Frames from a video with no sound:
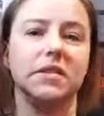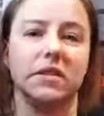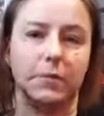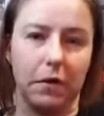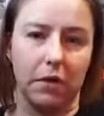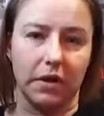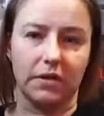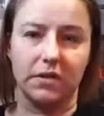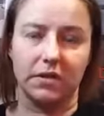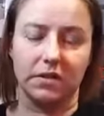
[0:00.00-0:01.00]

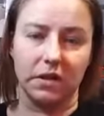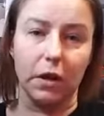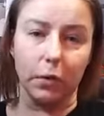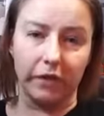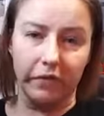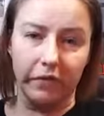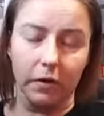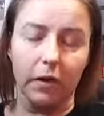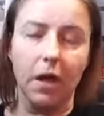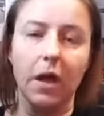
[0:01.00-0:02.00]
experience to see a
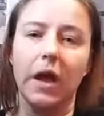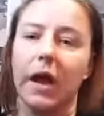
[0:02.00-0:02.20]
reveal.